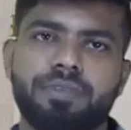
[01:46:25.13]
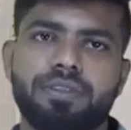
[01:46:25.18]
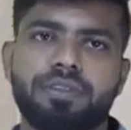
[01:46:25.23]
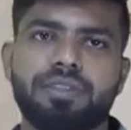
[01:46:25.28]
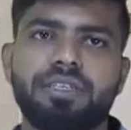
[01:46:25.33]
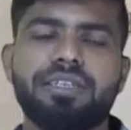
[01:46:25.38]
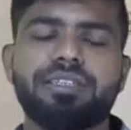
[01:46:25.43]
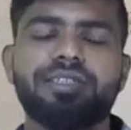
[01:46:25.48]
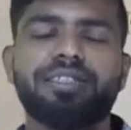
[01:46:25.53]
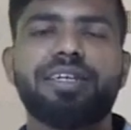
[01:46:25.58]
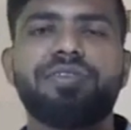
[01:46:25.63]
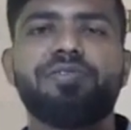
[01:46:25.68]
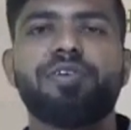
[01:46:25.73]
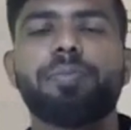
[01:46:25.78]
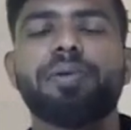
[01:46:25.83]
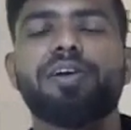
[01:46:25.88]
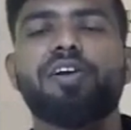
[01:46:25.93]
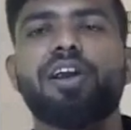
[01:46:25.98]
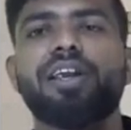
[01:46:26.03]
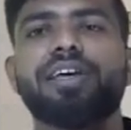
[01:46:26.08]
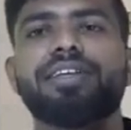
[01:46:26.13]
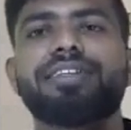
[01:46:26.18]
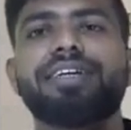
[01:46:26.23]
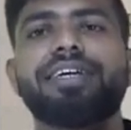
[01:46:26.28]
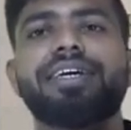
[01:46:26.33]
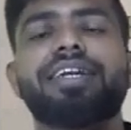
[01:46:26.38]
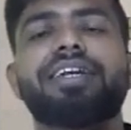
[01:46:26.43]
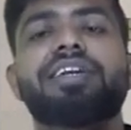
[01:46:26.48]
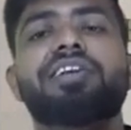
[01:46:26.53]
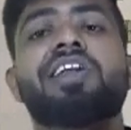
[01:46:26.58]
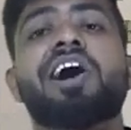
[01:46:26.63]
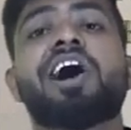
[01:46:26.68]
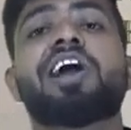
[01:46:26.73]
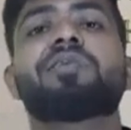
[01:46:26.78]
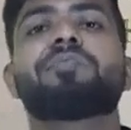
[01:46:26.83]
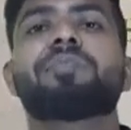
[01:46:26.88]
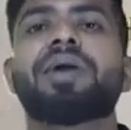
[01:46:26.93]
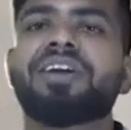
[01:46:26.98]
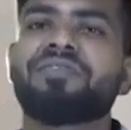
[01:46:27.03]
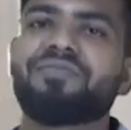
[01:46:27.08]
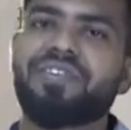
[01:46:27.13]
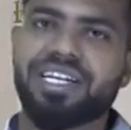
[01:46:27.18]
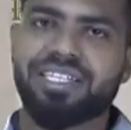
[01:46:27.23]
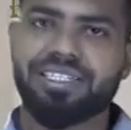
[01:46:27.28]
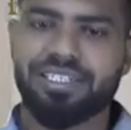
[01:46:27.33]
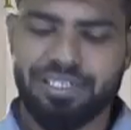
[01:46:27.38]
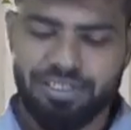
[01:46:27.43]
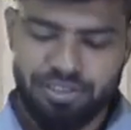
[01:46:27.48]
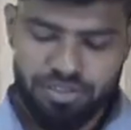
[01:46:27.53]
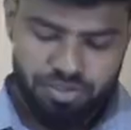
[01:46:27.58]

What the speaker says: These three will be called as the non-manufacturing.